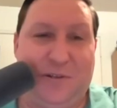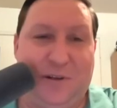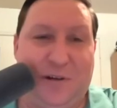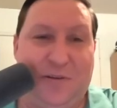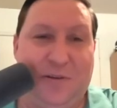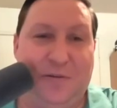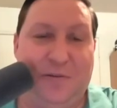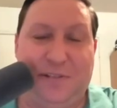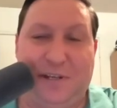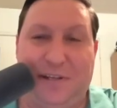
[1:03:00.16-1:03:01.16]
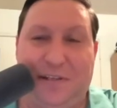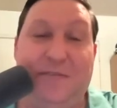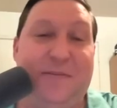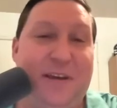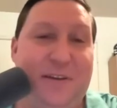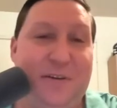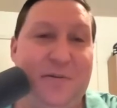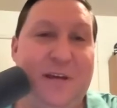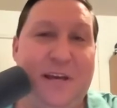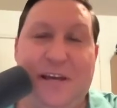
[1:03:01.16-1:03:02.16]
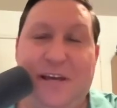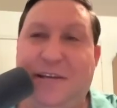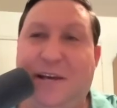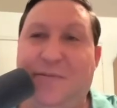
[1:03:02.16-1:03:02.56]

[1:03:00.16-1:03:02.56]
you call those cliffhanger type